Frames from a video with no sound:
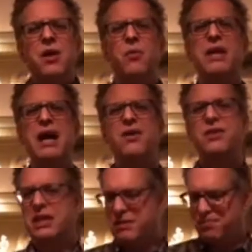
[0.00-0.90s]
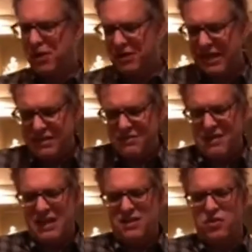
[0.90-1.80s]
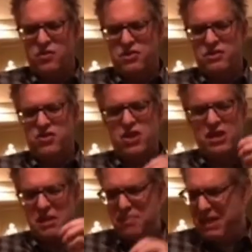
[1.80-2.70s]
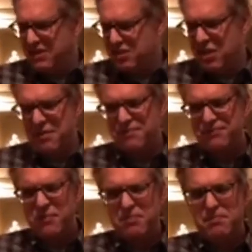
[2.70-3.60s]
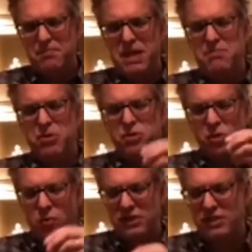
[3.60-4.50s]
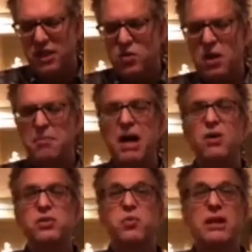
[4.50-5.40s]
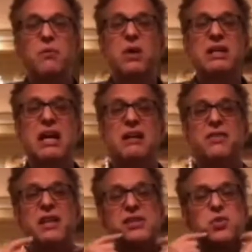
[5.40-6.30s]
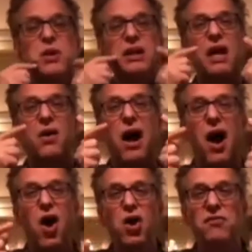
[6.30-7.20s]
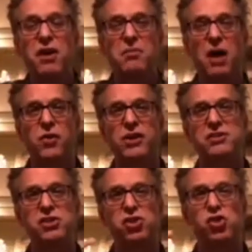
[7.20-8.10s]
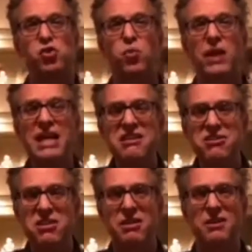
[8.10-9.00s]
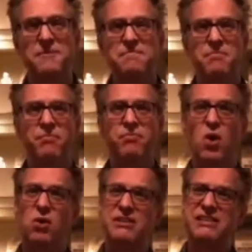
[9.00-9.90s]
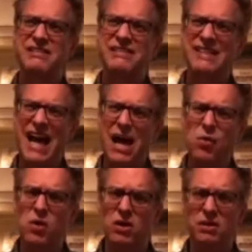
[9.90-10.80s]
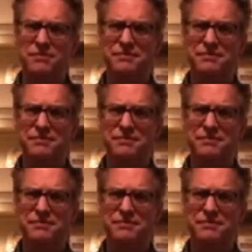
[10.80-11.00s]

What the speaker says: We not only put like those jelly beans, the being bosomed what's into our mouths. What kind of things do we allow out of our mouth? Is it sweet or is it sour?